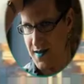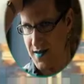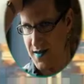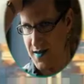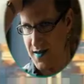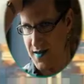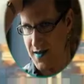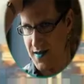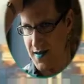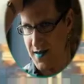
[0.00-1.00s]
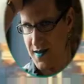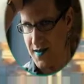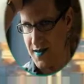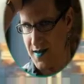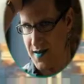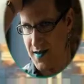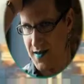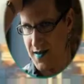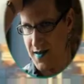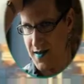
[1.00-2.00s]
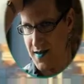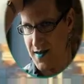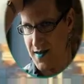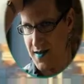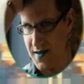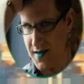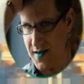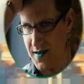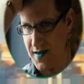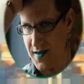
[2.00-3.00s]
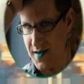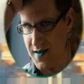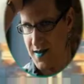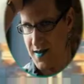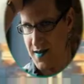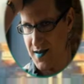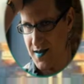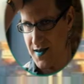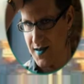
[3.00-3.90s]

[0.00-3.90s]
The person shown says nothing.